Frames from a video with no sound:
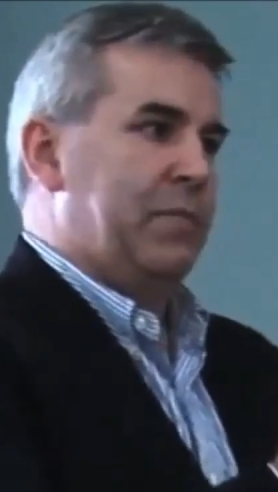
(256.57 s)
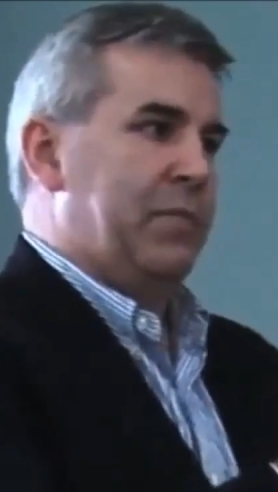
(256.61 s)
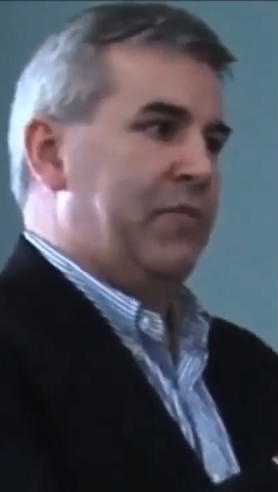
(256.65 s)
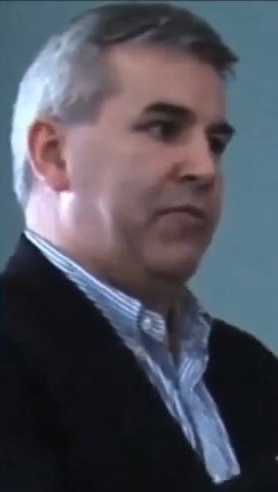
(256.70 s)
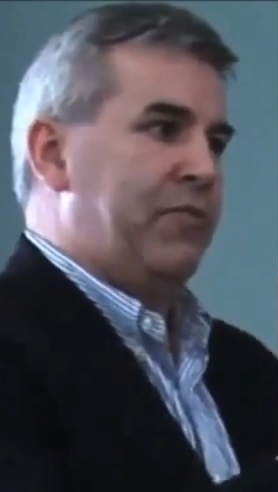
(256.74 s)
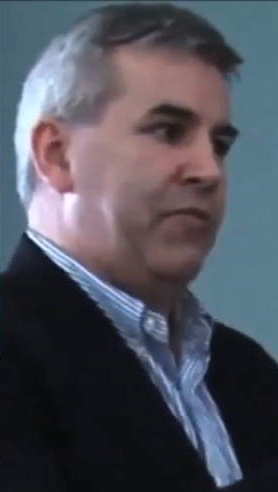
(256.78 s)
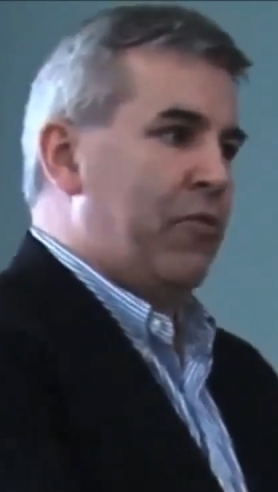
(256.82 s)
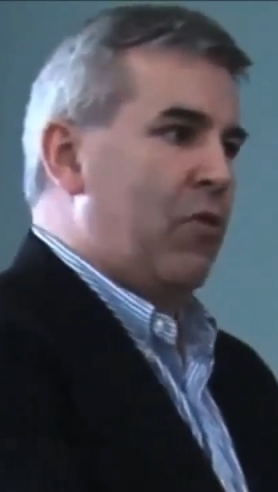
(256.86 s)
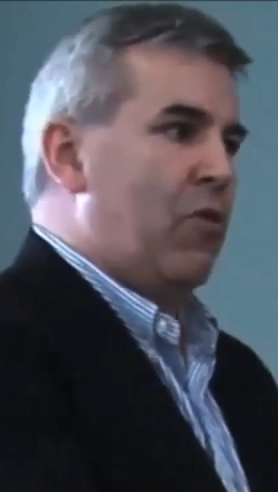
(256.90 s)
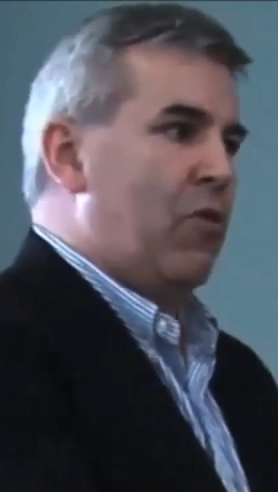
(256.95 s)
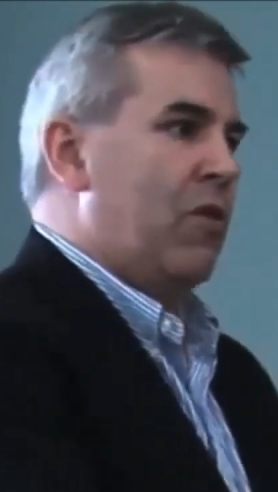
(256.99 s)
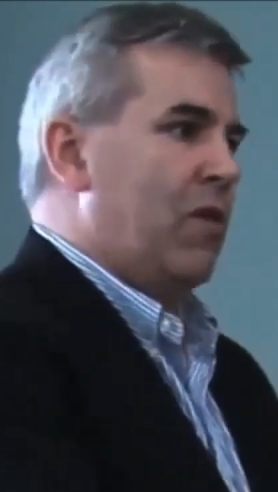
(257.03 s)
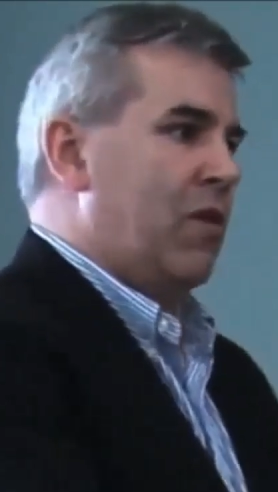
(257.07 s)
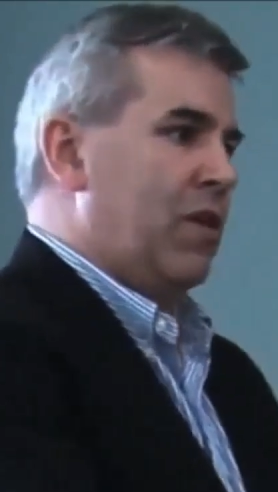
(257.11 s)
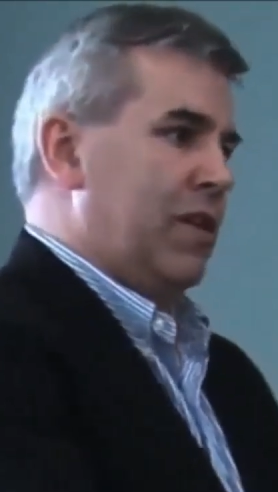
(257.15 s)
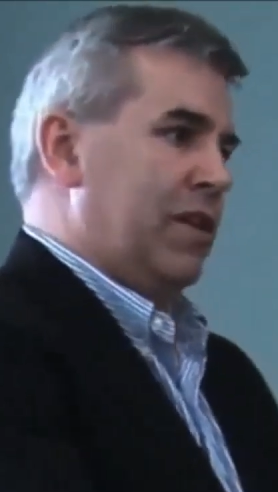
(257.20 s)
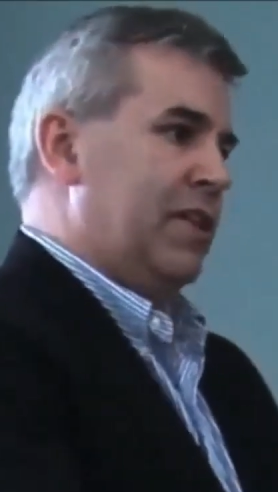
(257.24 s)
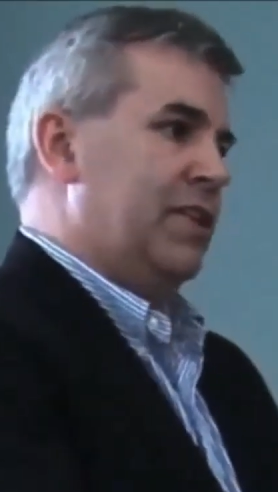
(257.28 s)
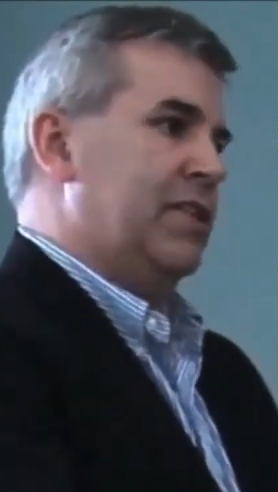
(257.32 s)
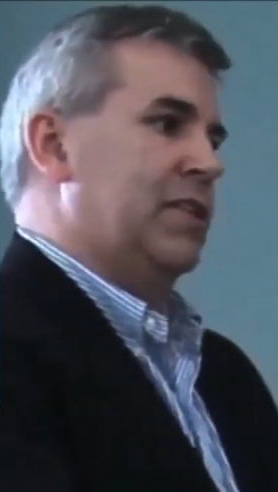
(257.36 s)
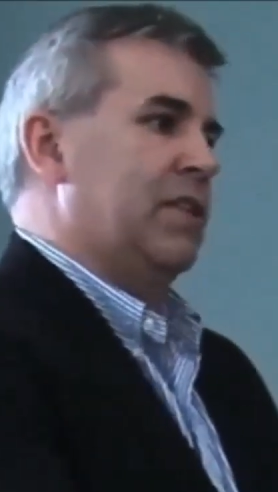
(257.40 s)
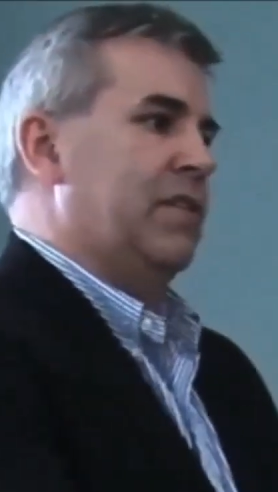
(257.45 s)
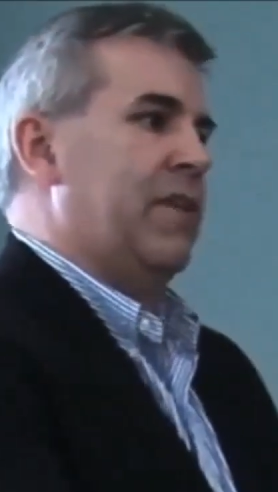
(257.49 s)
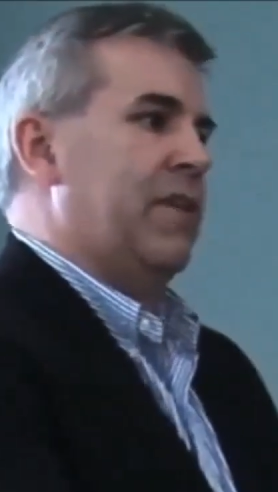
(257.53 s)
before all
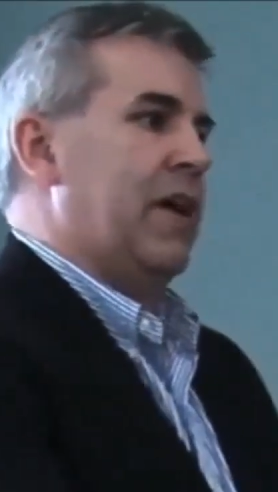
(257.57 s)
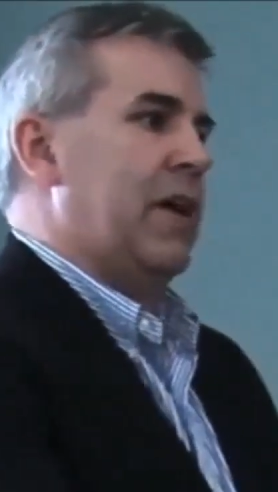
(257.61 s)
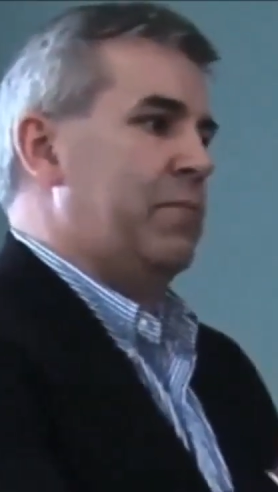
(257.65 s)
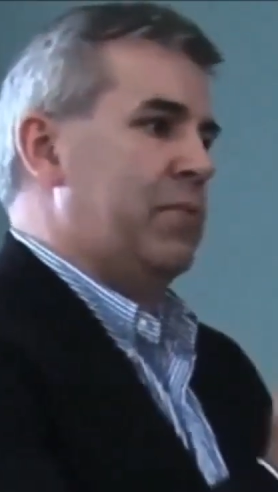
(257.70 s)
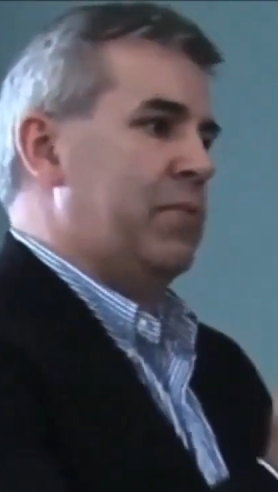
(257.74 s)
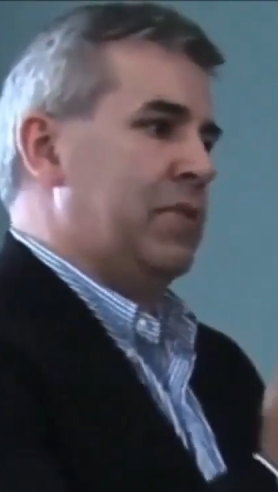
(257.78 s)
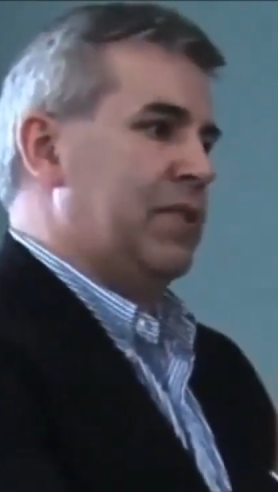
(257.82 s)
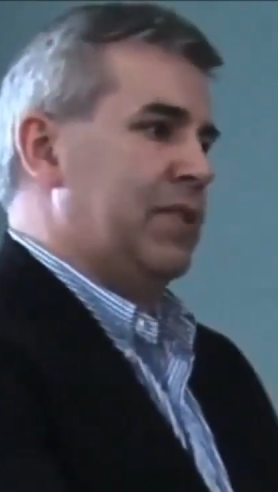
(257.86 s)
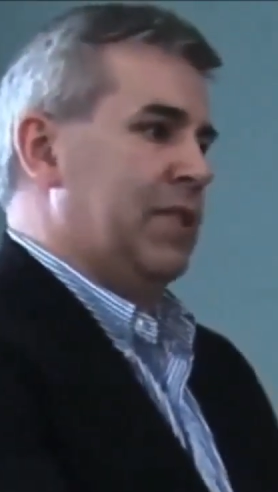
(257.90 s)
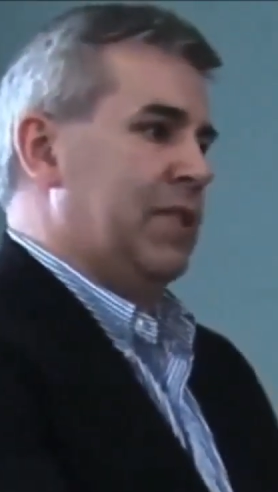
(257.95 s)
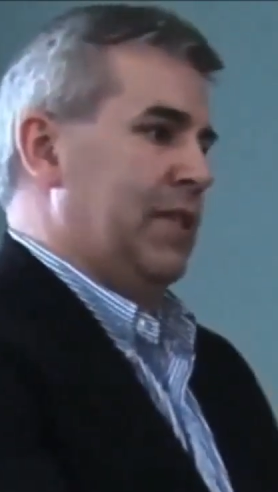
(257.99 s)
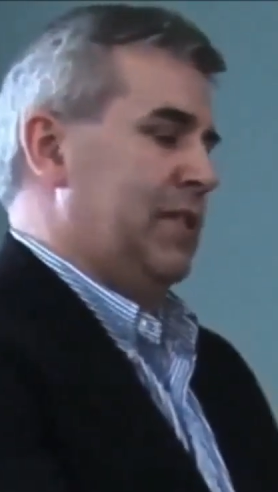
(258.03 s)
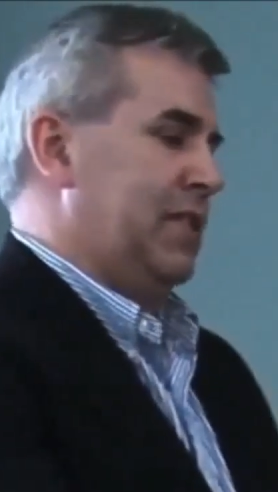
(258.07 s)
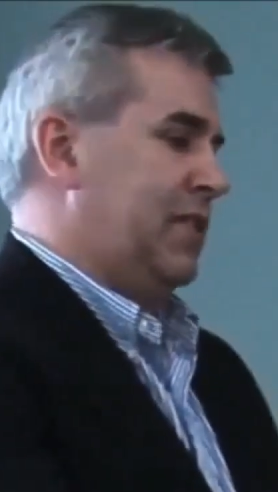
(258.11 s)
of this stuff happens